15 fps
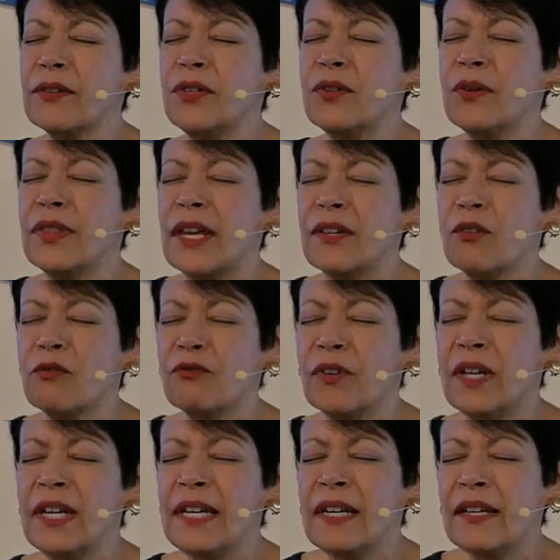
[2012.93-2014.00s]
you and they don't
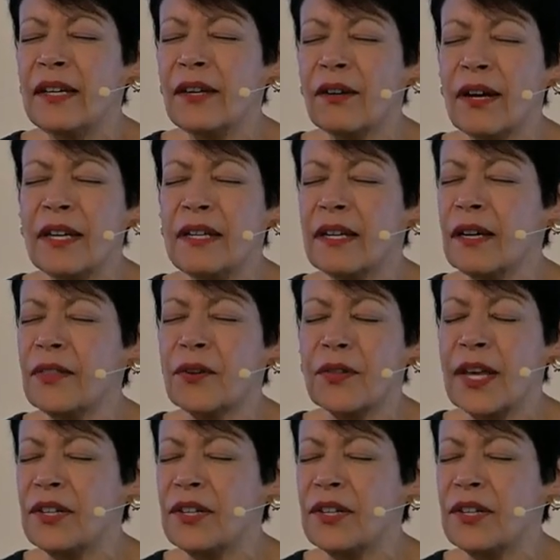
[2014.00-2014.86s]
hear any other.